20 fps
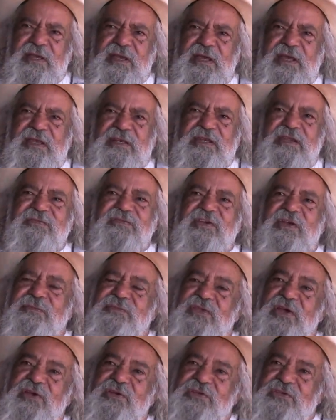And if you
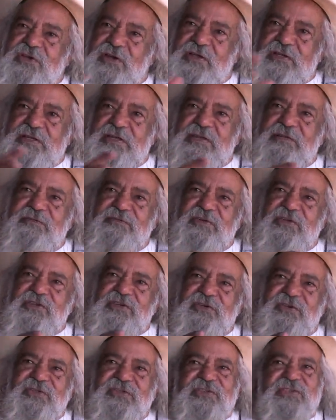have those guys living
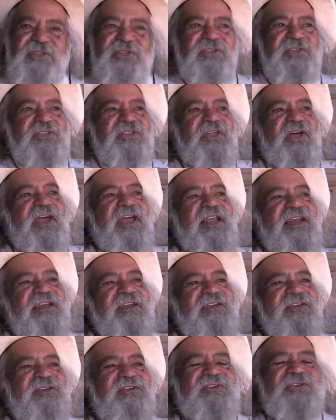with you, they'll
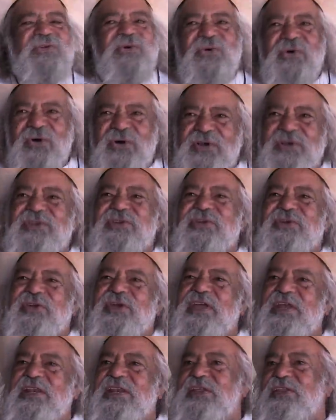talk to
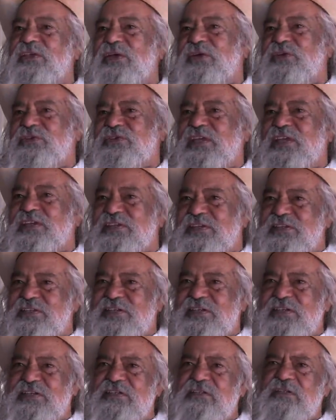any of those
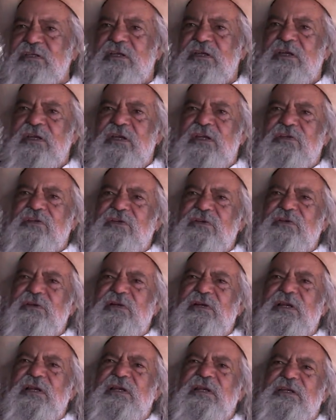entities to
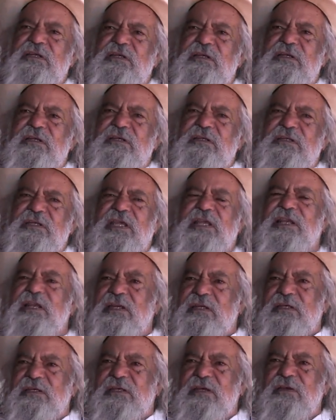tell
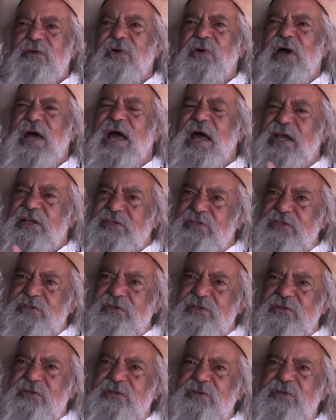it or ask it
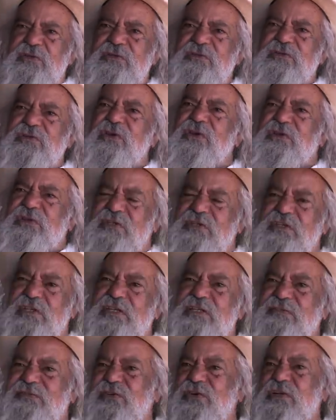to do certain
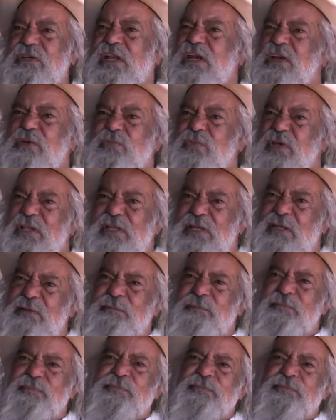things for it, and it will.